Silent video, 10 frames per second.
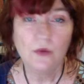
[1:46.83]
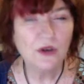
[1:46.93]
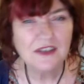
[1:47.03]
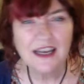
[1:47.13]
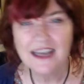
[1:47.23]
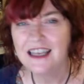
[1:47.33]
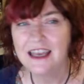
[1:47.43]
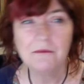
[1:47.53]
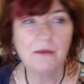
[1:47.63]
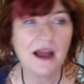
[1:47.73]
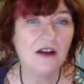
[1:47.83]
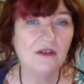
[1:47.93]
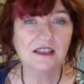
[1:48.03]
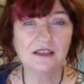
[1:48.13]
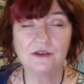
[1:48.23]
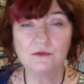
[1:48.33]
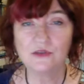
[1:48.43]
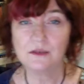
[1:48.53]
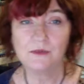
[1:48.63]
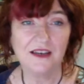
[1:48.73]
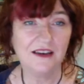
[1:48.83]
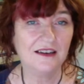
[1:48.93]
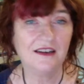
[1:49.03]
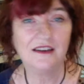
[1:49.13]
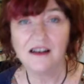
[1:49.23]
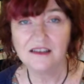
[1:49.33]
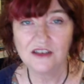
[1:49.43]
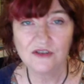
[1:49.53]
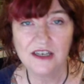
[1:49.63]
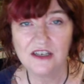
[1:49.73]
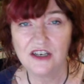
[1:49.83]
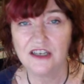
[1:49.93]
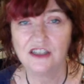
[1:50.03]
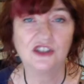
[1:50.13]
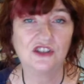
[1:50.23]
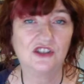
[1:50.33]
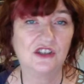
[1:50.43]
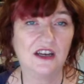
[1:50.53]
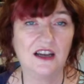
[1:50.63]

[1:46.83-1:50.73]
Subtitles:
We also had Kim Bowers from Brisbane, and Isaac Drandrich